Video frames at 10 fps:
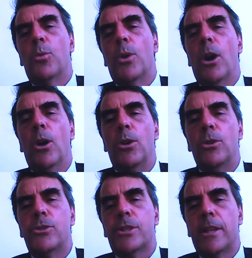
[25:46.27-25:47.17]

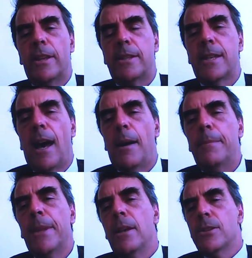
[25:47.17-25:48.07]
rose to the
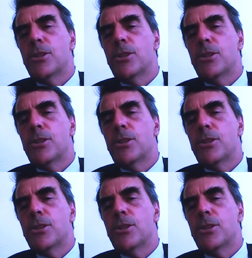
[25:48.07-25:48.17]
top.